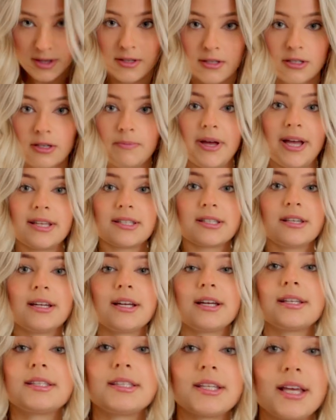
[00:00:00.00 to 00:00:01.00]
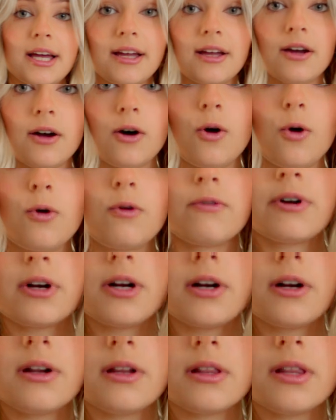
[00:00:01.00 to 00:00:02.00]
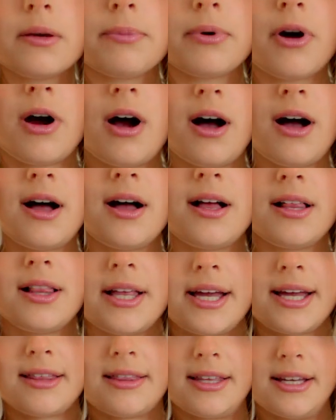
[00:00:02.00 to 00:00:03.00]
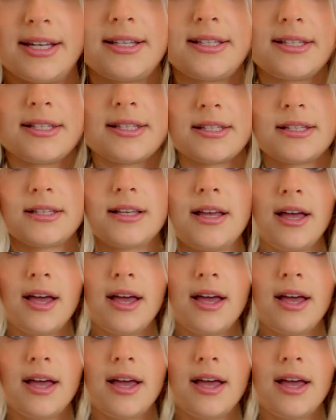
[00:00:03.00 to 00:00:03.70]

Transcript: So basically it's like over the bra like this